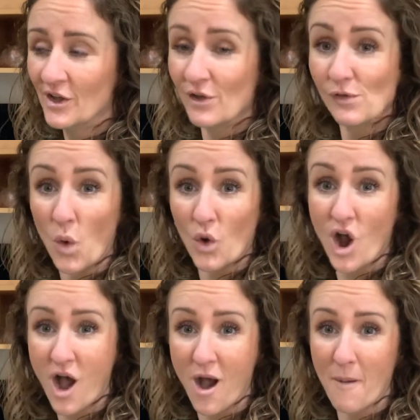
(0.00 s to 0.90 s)
So
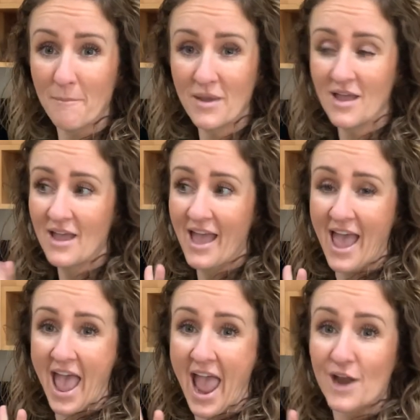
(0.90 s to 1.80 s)
come
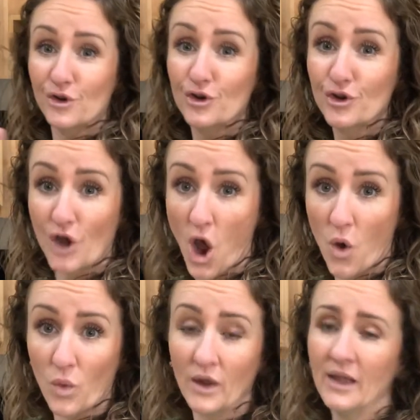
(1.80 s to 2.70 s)
and go.
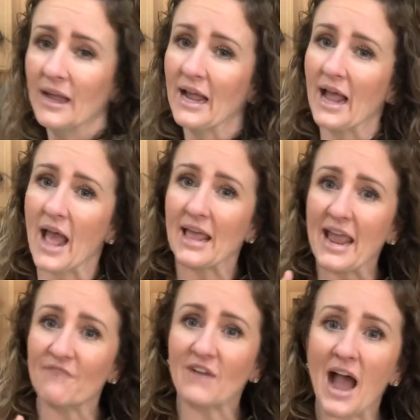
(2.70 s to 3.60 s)

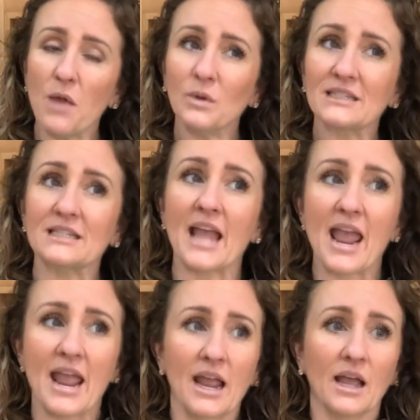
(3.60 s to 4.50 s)
If I was
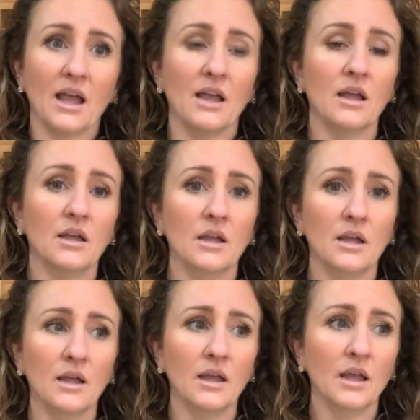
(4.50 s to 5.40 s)
saying
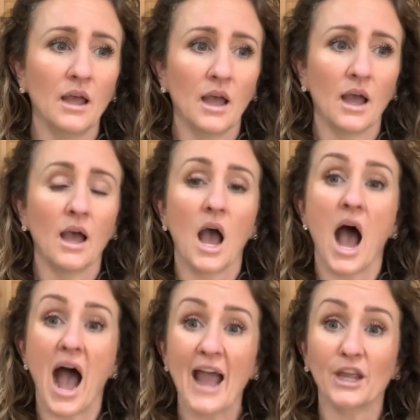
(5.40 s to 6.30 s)

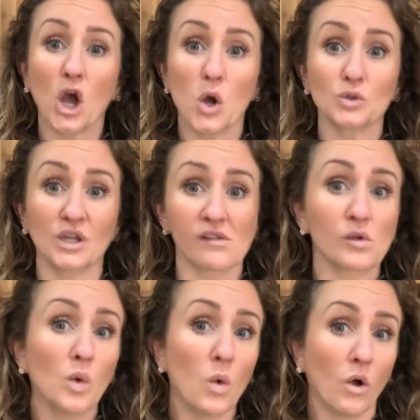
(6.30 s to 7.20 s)
I go to
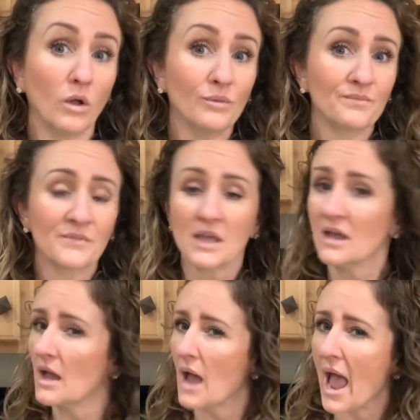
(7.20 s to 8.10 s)
school,
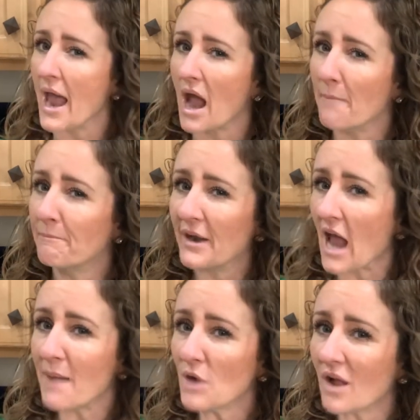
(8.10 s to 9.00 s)
but
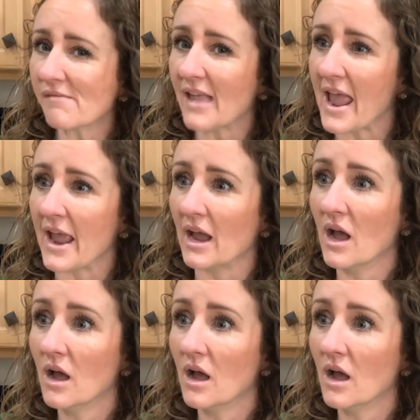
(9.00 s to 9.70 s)
I'm not saying